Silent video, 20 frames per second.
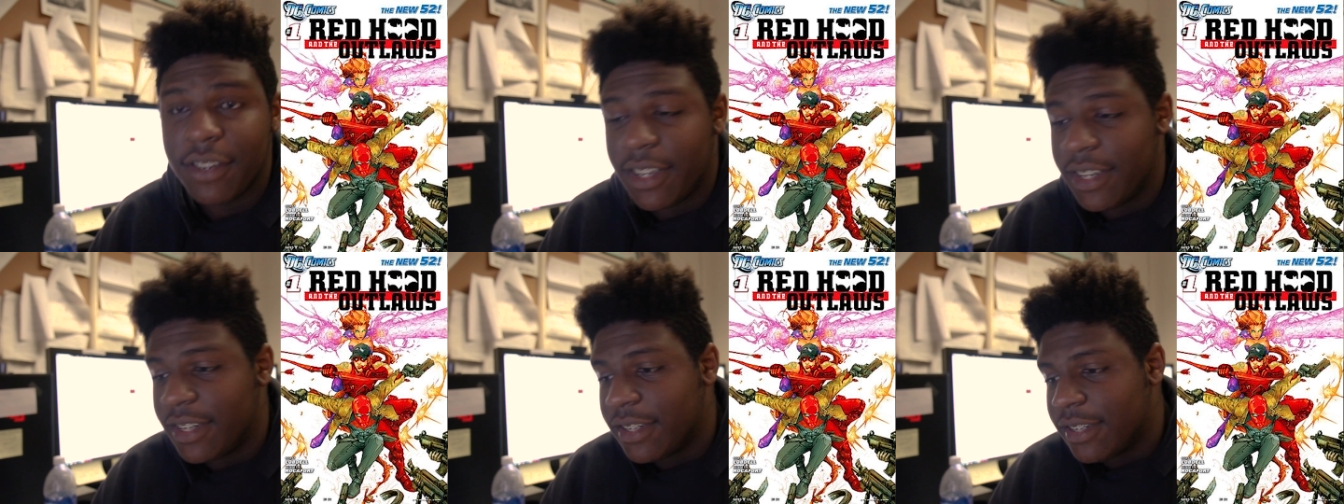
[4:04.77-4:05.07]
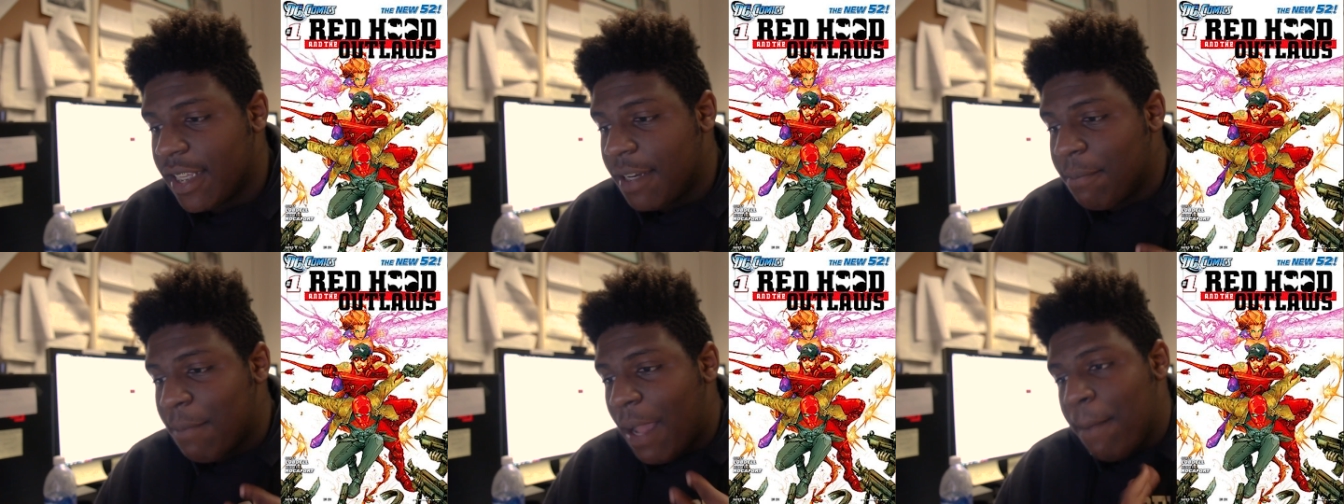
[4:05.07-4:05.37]

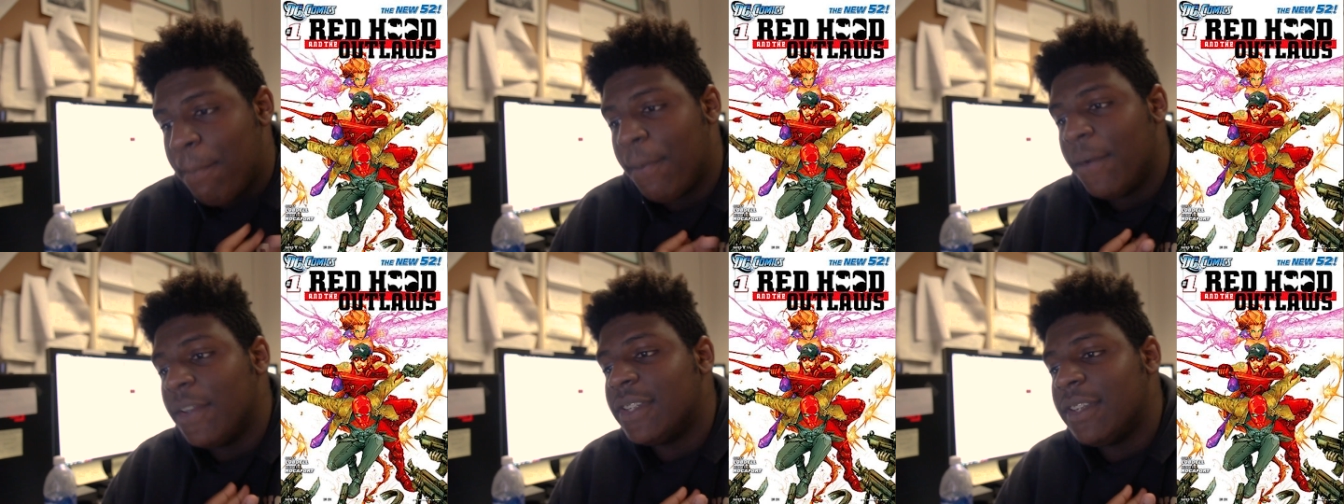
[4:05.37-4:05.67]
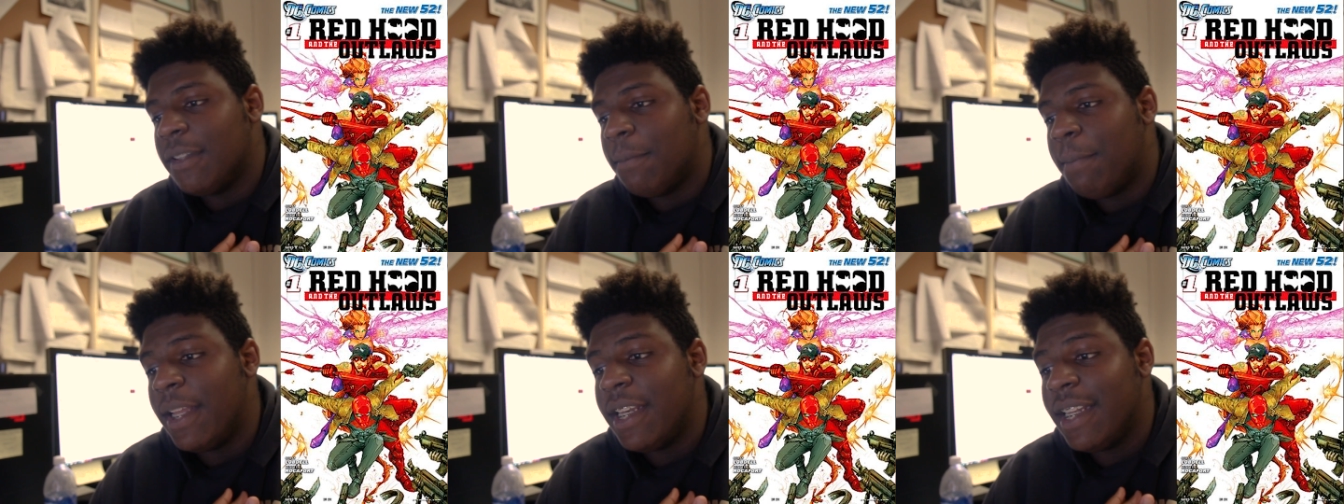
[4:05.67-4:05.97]
Because in my
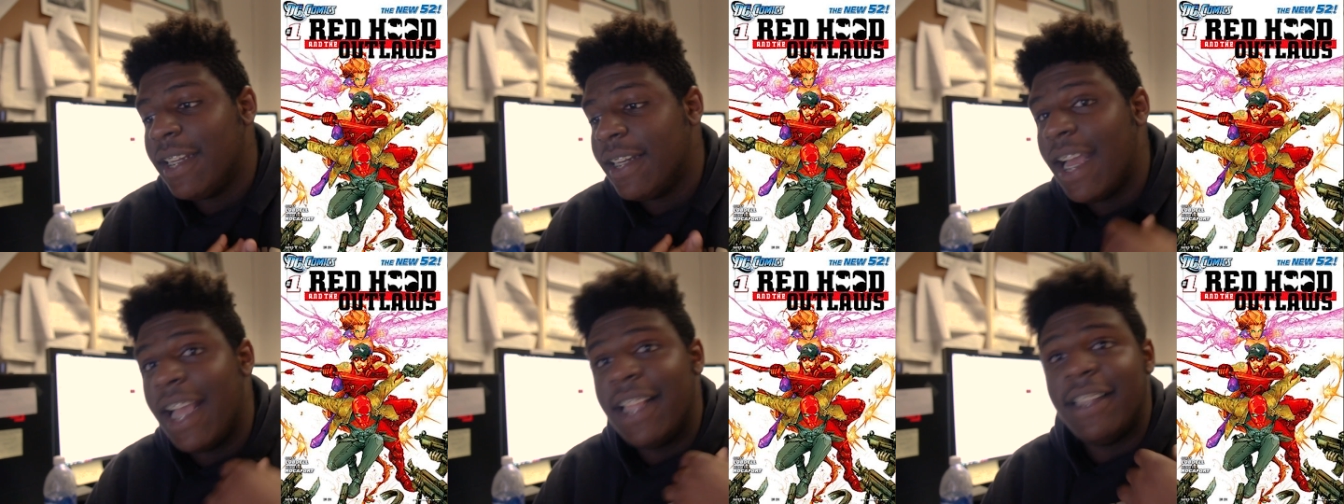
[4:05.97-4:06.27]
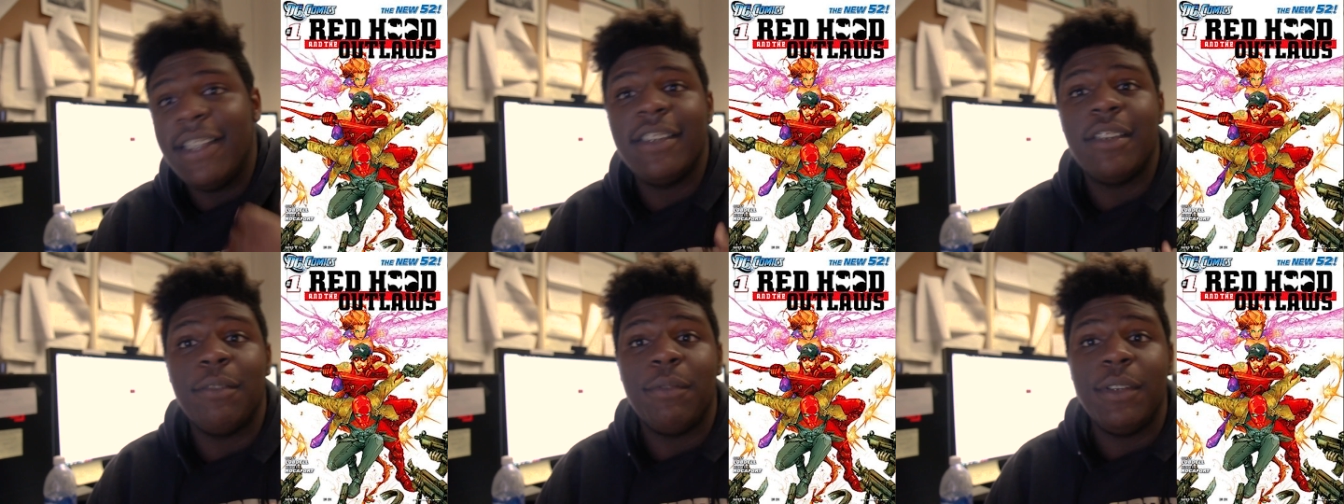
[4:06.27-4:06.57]
personal opinion, I
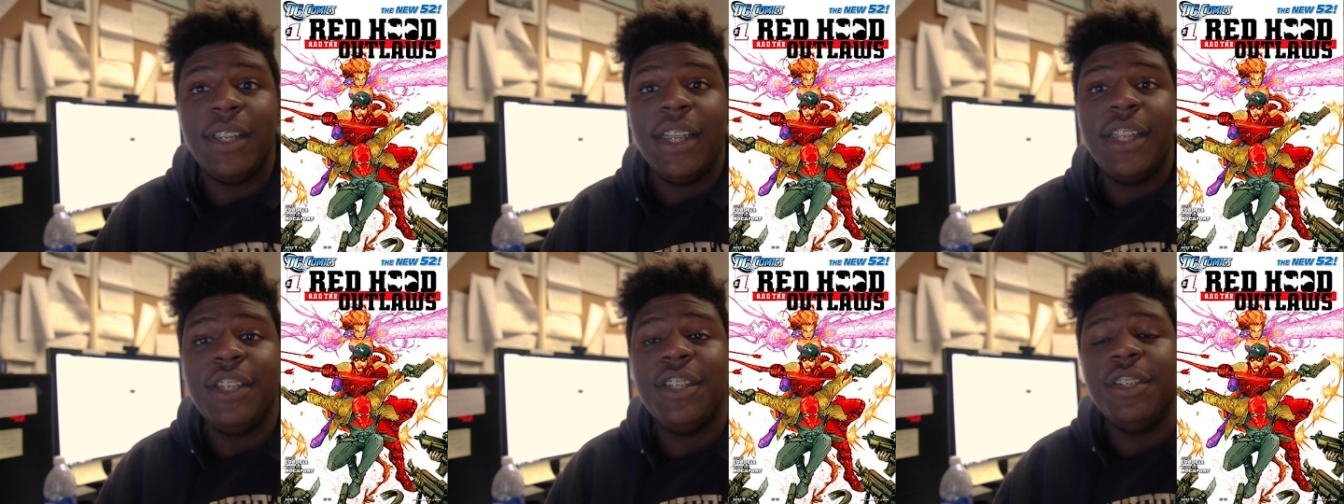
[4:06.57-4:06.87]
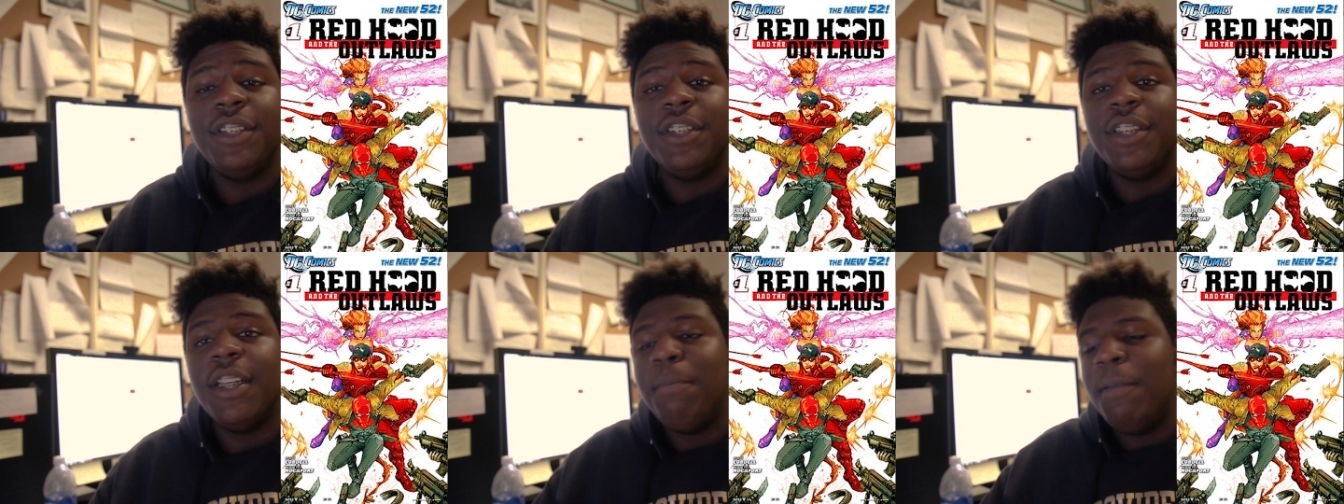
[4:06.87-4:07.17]
think the
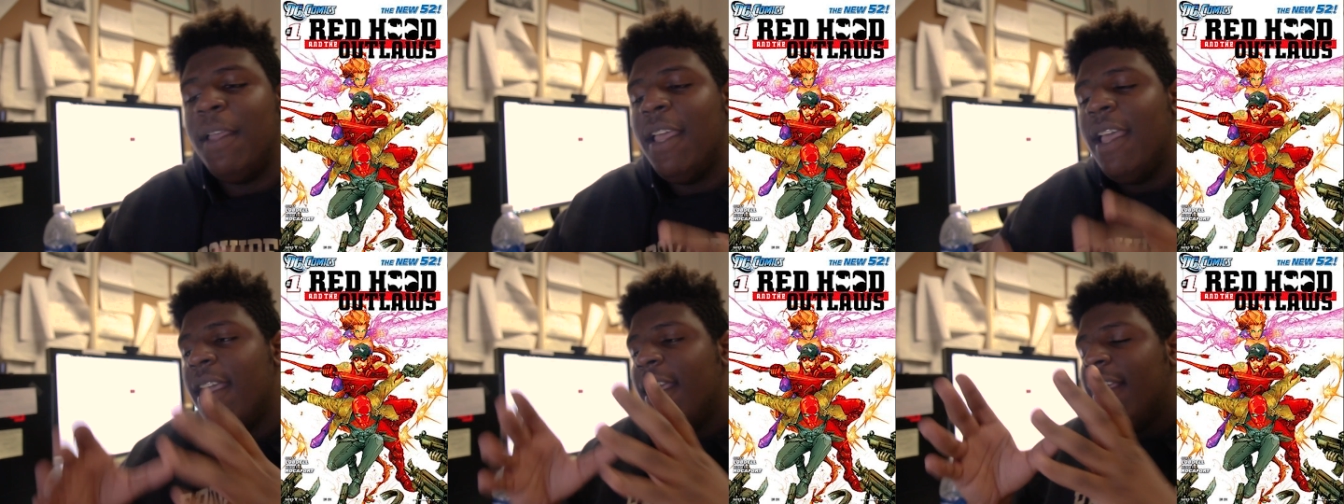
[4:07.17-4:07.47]
relationship